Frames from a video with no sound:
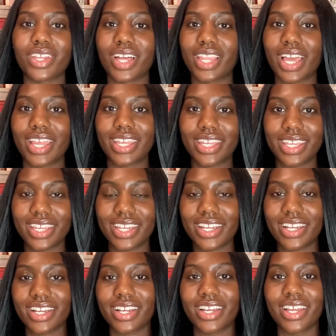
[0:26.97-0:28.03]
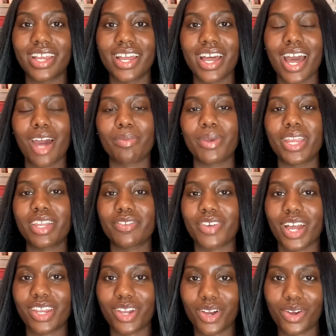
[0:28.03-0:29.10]
y'all are here. I pray you can
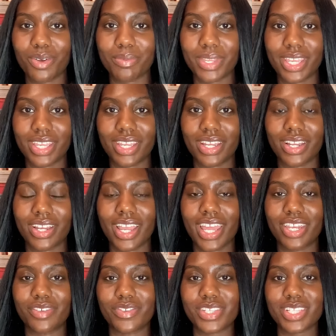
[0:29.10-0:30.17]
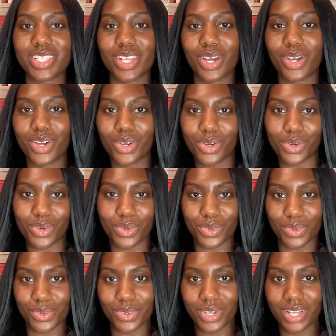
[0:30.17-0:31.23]
find home here, and if
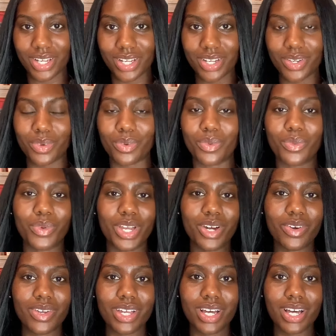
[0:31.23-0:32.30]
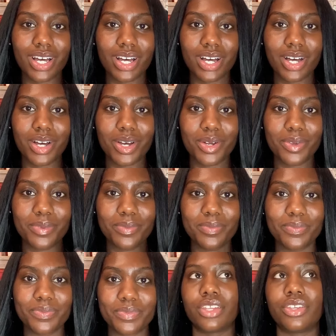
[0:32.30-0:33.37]
so,
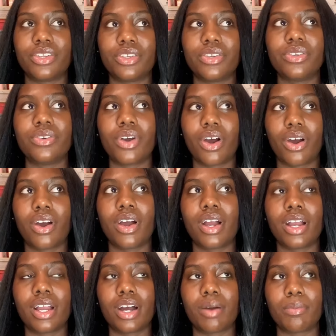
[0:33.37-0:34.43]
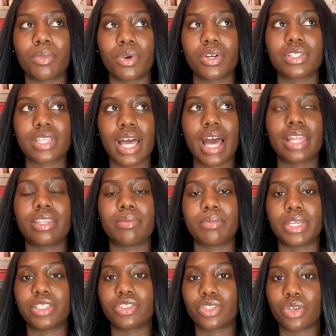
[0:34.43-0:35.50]
welcome. You are a
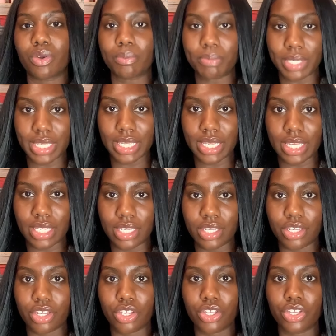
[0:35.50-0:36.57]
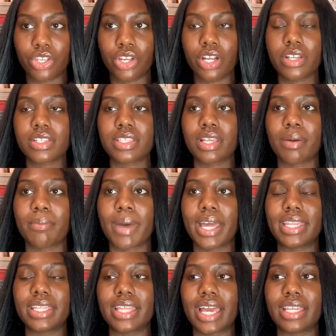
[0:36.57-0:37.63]
multidimensional being. You're
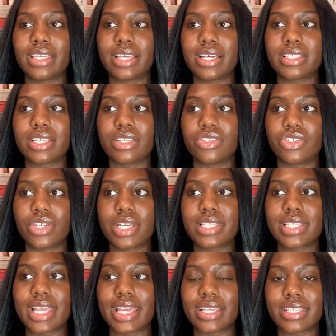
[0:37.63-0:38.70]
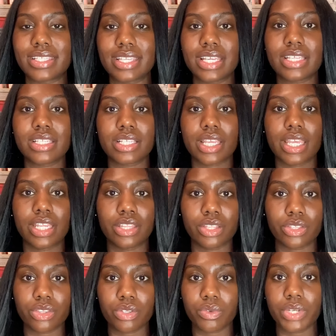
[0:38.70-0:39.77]
somebody that doesn't just exist in
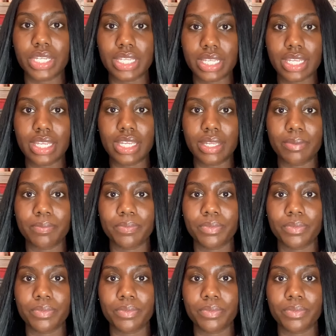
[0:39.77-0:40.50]
the 3D,